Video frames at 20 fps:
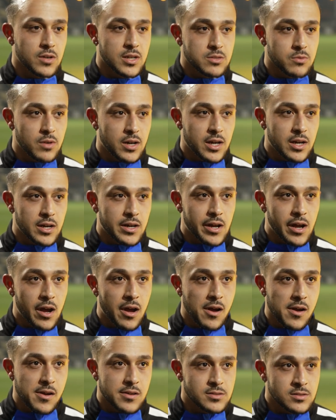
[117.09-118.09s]
That's why
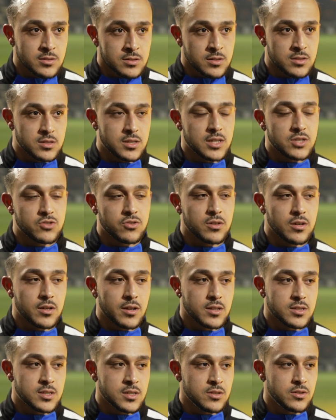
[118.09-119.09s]
I stayed strong and
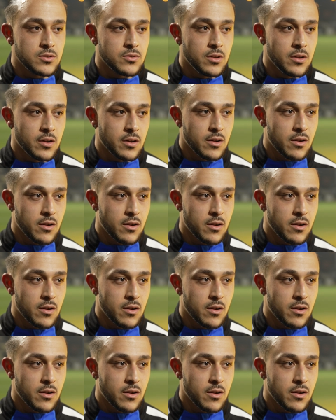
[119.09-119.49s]
continued.